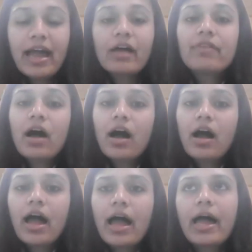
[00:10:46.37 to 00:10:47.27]

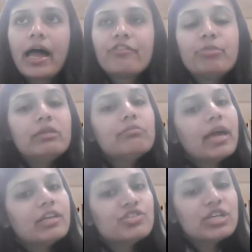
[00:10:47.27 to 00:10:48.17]
I've been
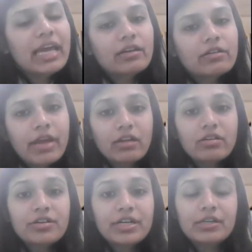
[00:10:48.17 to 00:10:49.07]
mentioning at a
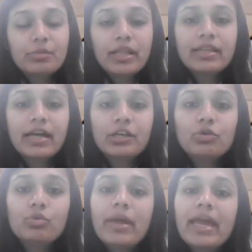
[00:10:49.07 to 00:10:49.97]
regular interval that
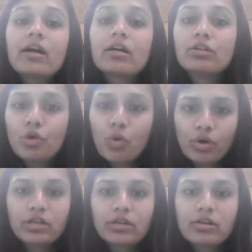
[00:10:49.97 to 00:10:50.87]
you make
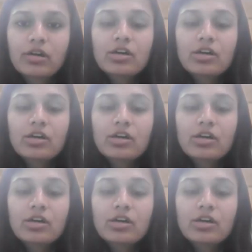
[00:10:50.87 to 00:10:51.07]
note.